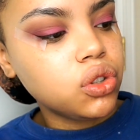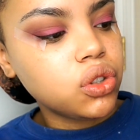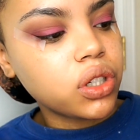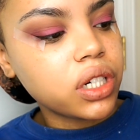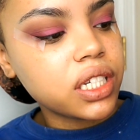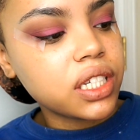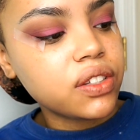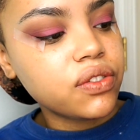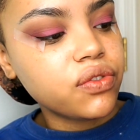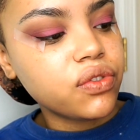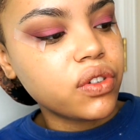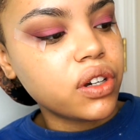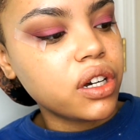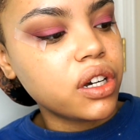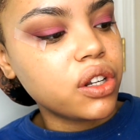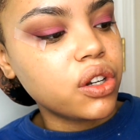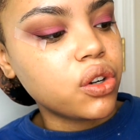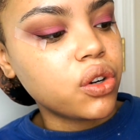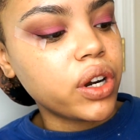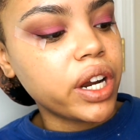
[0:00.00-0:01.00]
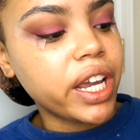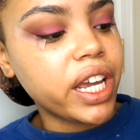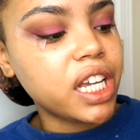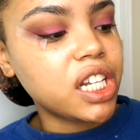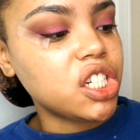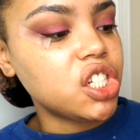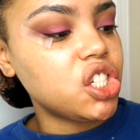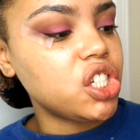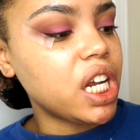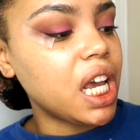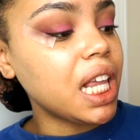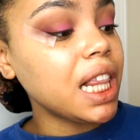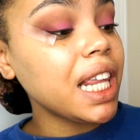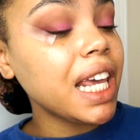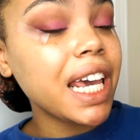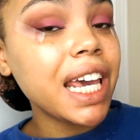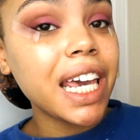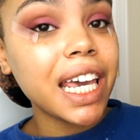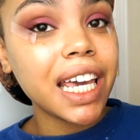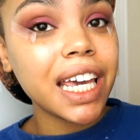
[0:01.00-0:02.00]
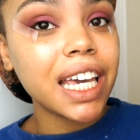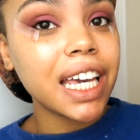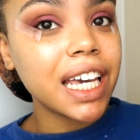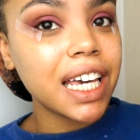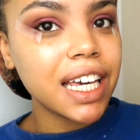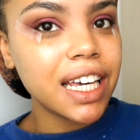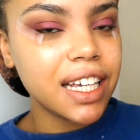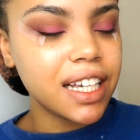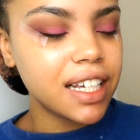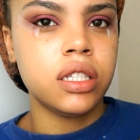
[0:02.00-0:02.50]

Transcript: Trust Fund, or Angelic.